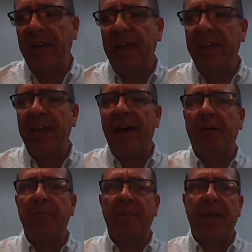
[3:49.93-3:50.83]
in
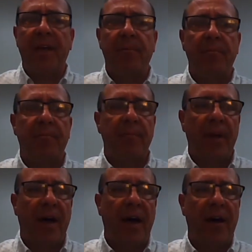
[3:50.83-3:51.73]
helping them
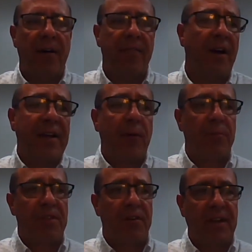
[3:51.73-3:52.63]
find out
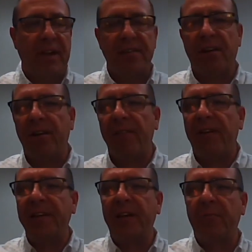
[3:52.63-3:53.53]
what their needs are,
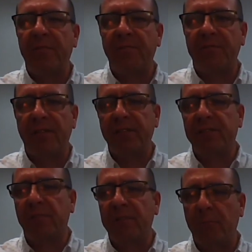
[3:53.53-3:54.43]
find out what their
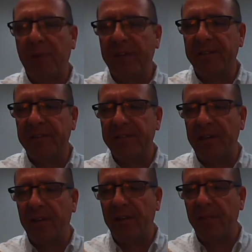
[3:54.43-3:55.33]
strengths, what their weaknesses
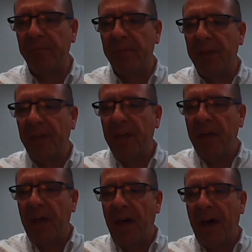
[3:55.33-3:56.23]
are,
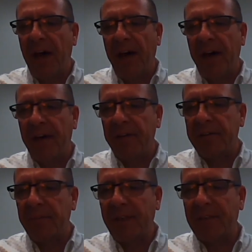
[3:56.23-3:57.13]

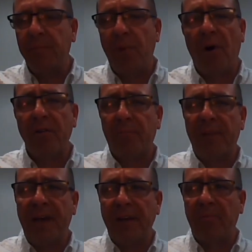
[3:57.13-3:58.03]
to make them part of the
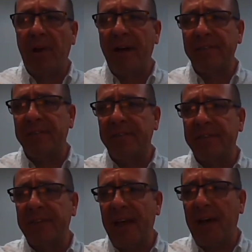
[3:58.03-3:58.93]
planning process,
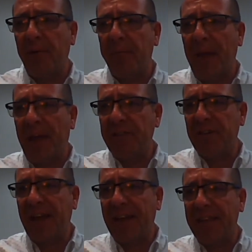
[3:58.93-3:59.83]
to help educate